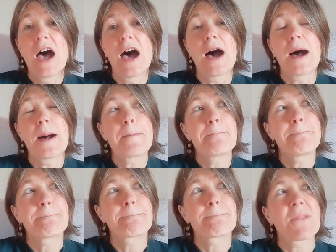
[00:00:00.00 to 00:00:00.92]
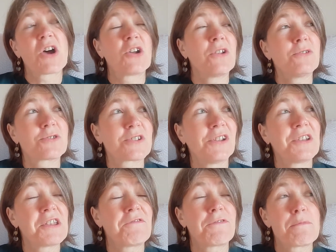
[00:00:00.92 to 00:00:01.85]
I know
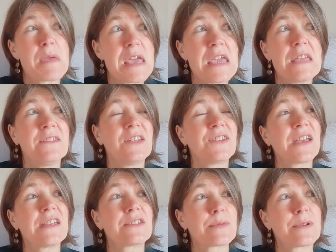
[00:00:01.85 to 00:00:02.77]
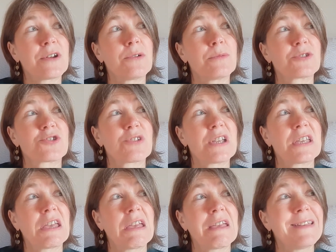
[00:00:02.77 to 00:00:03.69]
certainly for me, in the days when I was
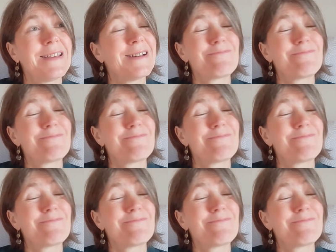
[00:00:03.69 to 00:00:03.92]
drinking,